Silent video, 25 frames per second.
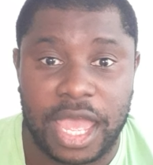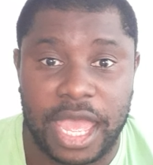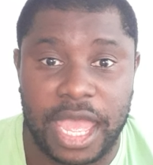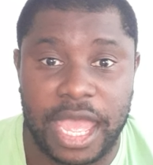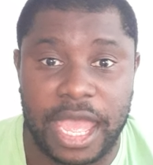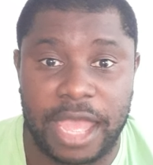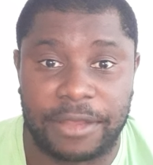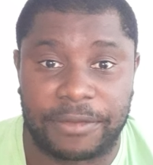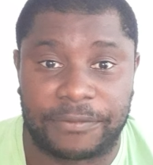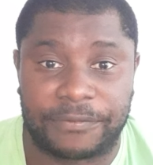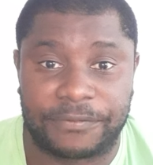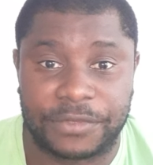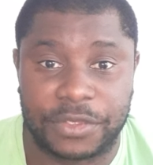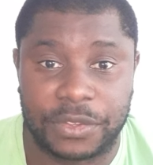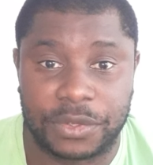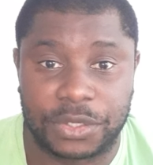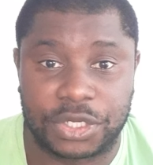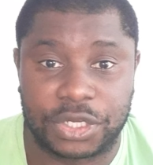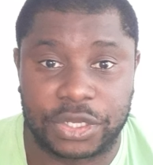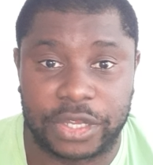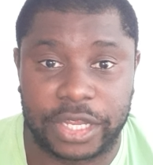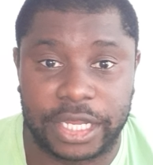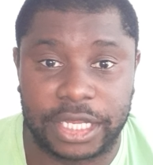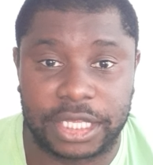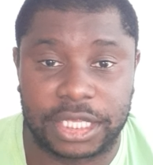a
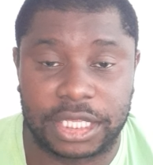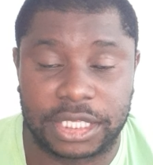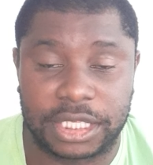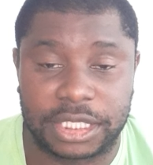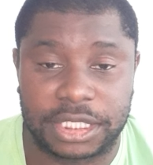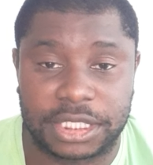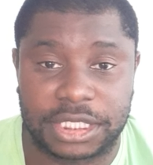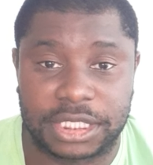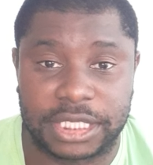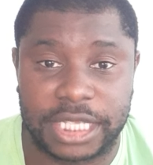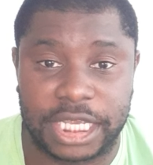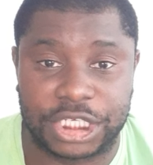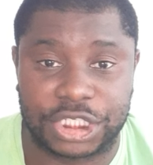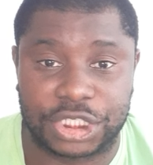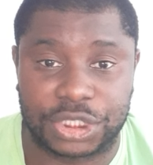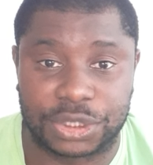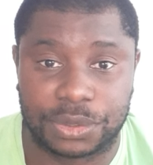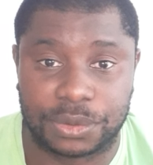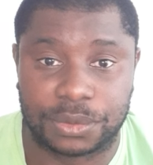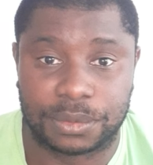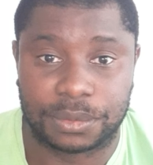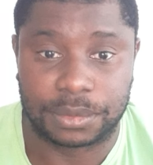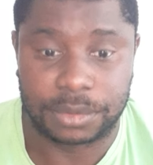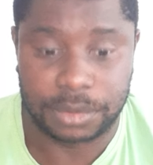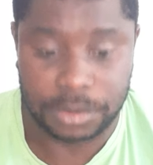future England
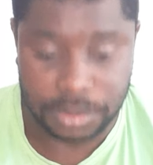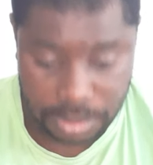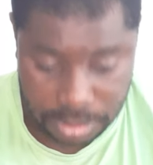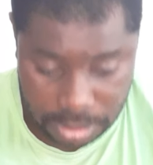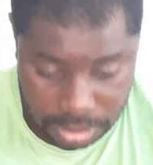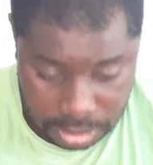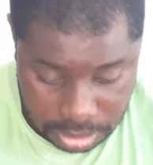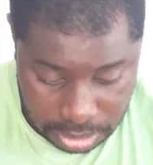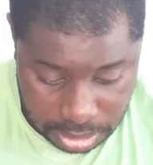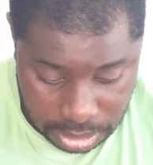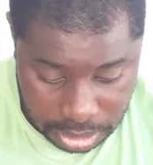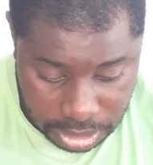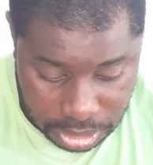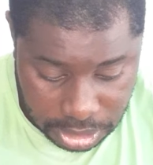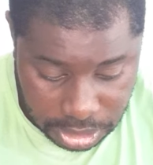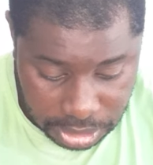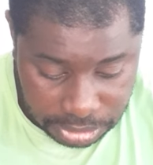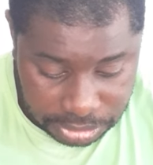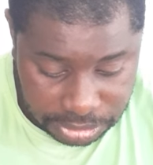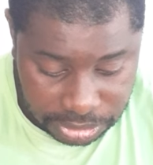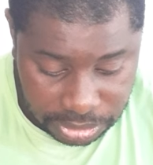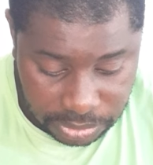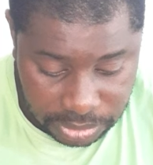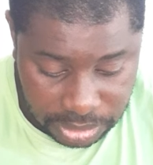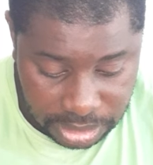international.
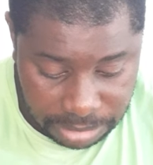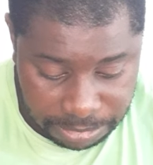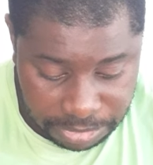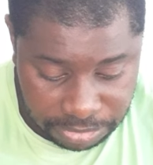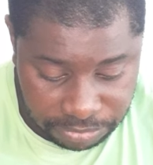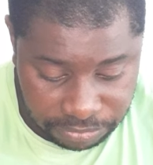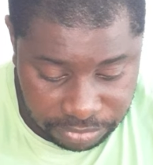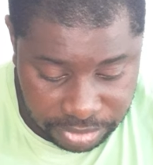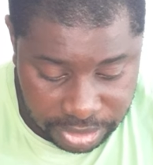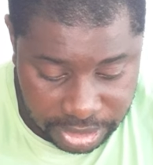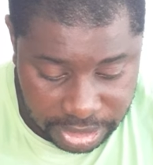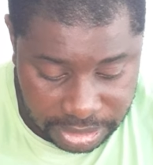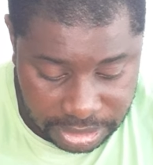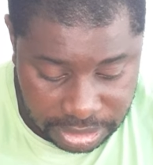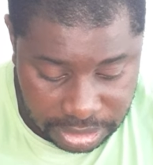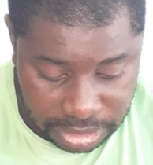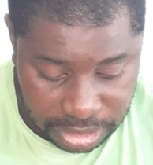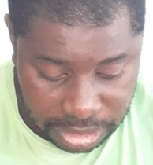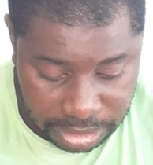So let me read